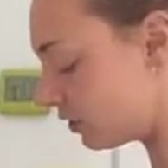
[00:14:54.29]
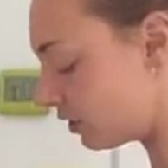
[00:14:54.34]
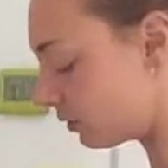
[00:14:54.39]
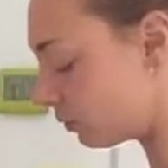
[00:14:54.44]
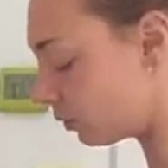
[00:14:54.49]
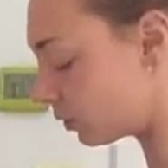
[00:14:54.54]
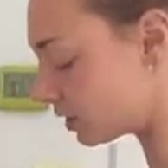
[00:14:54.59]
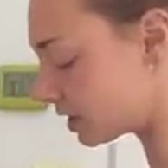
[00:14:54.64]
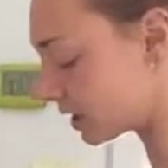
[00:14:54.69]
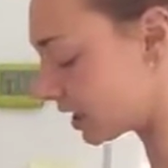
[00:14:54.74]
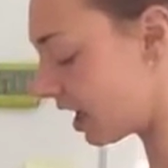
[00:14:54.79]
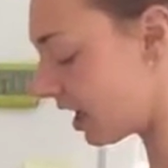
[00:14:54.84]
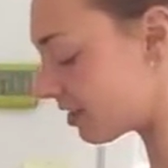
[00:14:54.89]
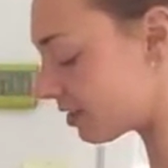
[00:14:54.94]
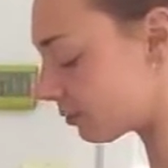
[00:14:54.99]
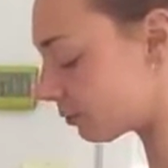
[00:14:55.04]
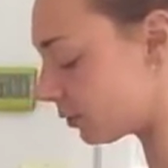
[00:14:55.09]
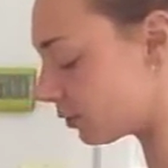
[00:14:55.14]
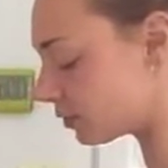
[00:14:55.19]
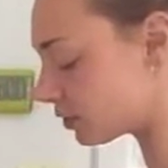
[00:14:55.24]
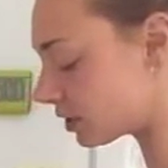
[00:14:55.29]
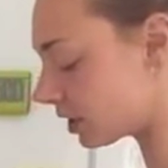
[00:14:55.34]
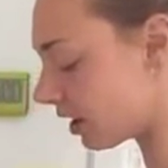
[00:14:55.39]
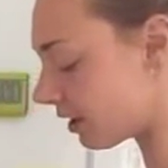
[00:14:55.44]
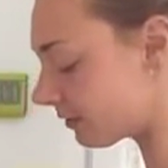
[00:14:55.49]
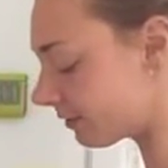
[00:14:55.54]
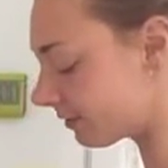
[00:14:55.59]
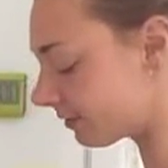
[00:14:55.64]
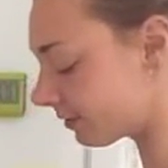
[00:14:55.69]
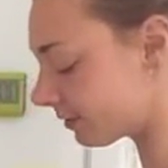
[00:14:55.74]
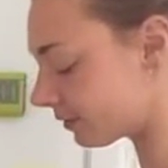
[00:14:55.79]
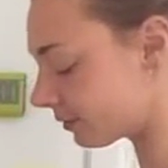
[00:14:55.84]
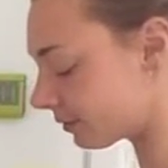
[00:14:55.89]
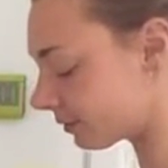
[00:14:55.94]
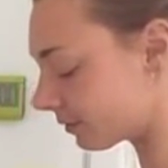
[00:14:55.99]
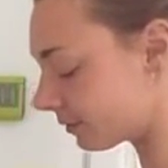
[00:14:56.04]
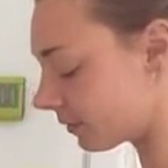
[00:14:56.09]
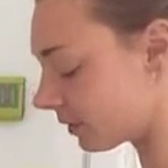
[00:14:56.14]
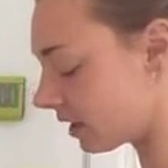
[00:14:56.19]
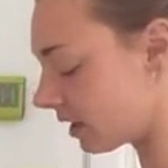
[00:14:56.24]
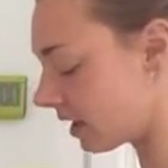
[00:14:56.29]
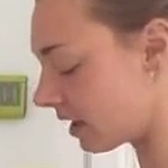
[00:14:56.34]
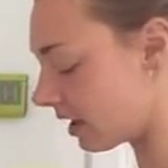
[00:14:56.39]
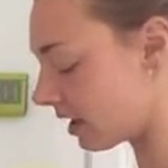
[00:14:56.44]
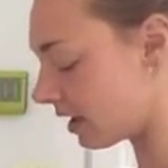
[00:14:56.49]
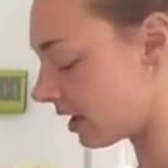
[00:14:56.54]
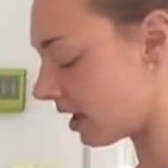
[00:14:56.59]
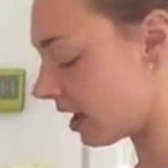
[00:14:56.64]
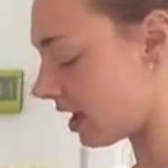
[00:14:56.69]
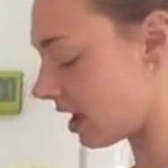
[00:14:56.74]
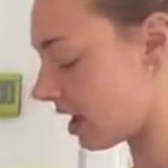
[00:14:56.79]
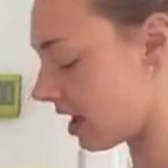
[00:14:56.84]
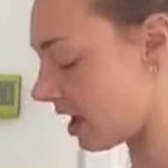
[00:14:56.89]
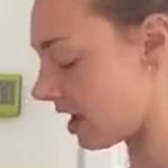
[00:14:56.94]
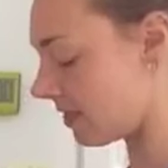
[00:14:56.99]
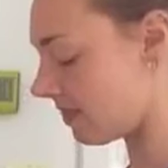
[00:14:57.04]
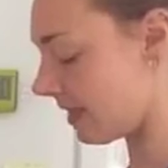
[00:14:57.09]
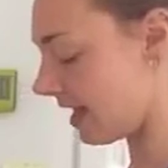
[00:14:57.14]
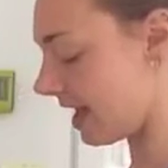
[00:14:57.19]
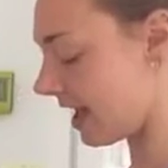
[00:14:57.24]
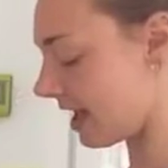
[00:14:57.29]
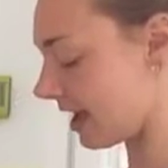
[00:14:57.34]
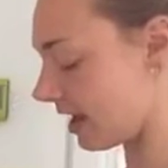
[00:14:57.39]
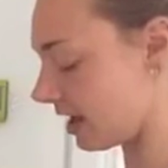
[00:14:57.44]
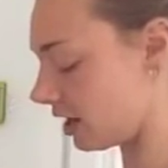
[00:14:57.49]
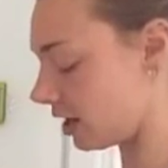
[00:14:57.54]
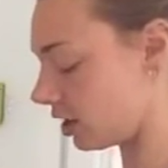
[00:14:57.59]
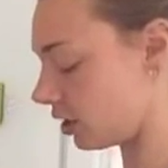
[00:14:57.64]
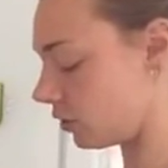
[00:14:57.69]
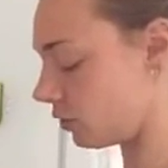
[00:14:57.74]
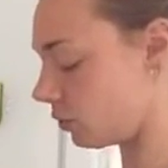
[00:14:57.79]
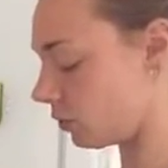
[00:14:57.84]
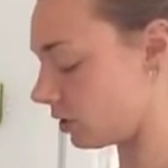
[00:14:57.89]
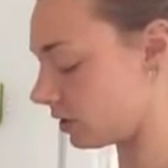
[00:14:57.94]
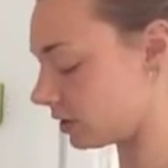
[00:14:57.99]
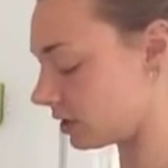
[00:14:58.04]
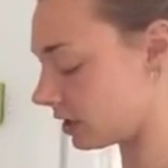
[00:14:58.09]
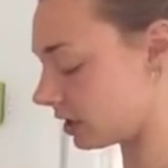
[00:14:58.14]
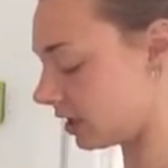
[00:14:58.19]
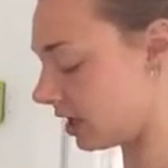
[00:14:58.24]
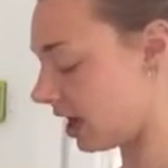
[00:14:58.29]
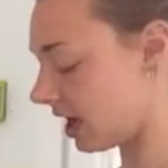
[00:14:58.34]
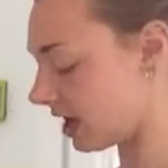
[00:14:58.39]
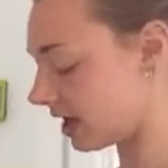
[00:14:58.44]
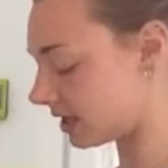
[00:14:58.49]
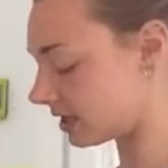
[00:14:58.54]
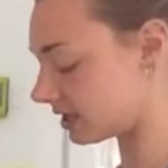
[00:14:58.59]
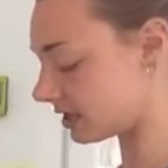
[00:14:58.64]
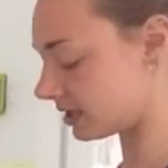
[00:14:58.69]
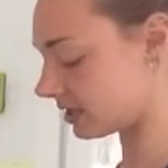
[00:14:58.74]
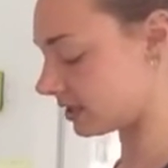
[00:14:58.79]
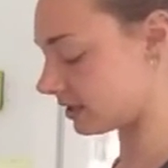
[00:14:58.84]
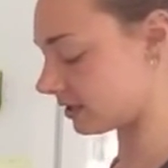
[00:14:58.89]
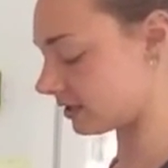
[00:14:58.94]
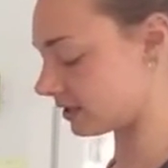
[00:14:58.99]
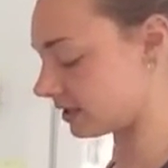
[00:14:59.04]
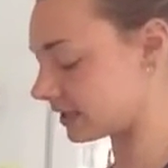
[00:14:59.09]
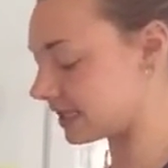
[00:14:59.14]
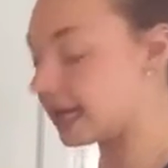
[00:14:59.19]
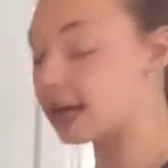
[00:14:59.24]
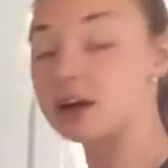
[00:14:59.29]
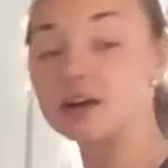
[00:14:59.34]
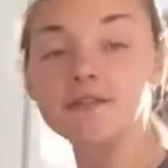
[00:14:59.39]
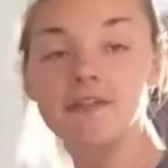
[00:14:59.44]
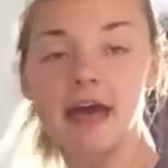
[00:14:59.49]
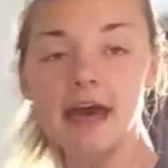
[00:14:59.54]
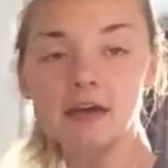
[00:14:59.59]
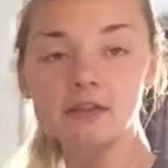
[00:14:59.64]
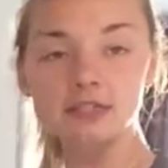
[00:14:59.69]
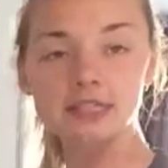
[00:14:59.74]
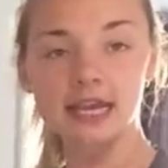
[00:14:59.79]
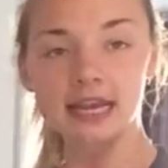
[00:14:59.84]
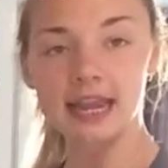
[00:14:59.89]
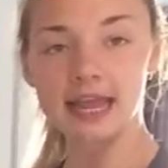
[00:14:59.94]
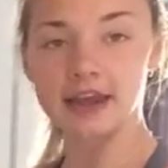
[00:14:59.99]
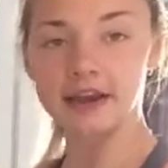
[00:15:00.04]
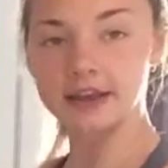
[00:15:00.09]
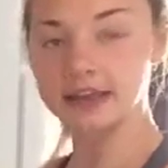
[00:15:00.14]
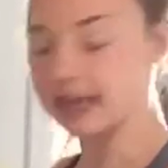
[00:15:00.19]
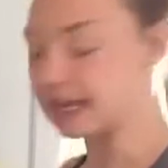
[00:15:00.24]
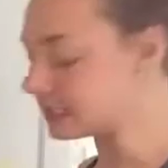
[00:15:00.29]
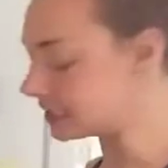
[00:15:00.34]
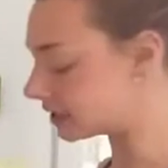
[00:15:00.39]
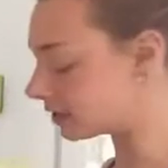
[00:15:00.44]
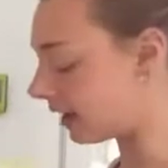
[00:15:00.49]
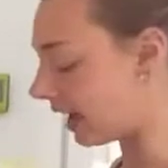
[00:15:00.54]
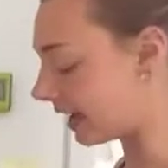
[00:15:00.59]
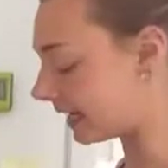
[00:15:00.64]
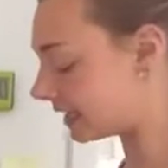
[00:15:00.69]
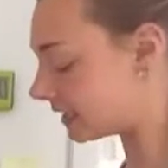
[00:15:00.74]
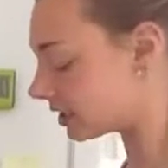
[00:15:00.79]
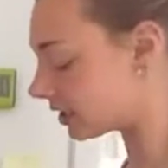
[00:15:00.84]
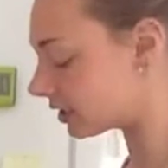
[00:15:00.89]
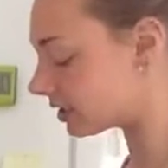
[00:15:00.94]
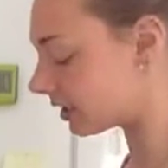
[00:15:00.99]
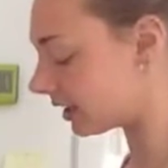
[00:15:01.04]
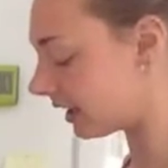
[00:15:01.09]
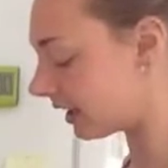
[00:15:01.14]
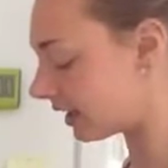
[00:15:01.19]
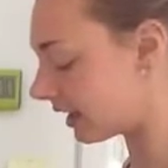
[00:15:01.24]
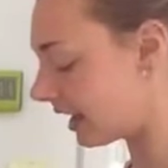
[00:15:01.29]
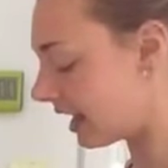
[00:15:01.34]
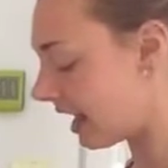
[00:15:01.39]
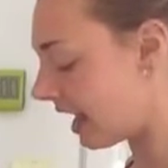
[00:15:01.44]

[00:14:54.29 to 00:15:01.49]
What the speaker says: you want to cut the roots off. And then you want to take off the outside layer in case it's got any dirt on it,